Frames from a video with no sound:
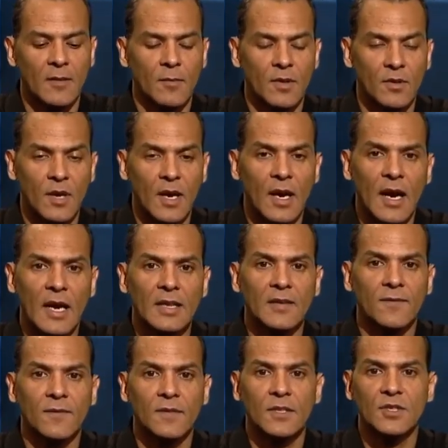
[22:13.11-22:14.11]
but you have high
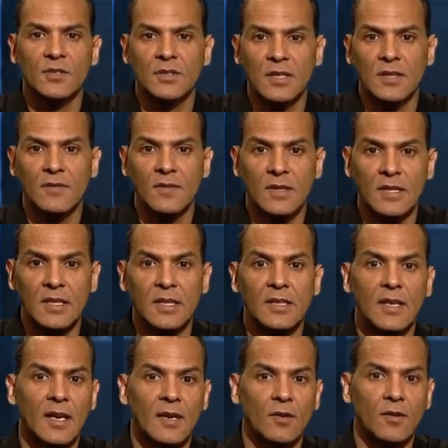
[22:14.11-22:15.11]
definition
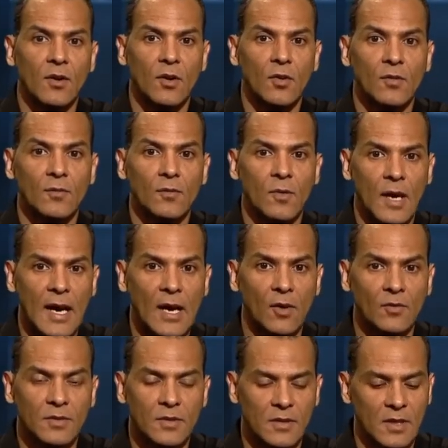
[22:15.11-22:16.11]
DVD that will go
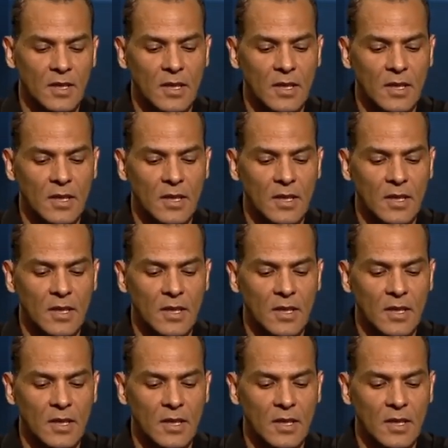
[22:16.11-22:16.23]
out,